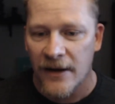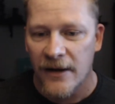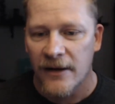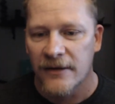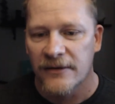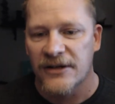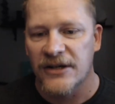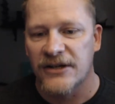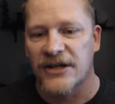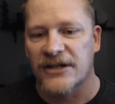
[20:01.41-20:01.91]

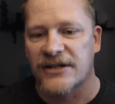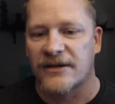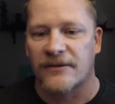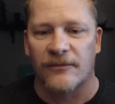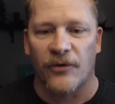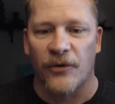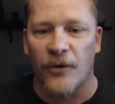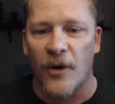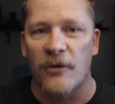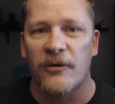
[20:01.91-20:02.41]
to just
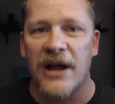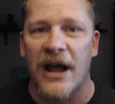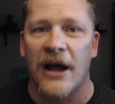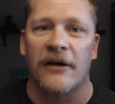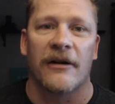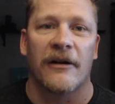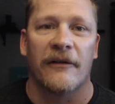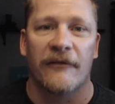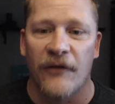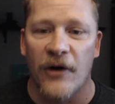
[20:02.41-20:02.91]
throw down
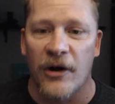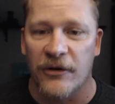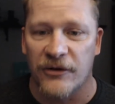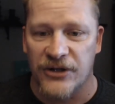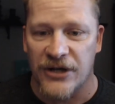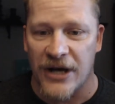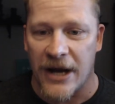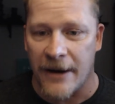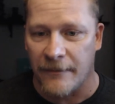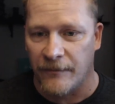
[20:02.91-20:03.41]
on Photoshop.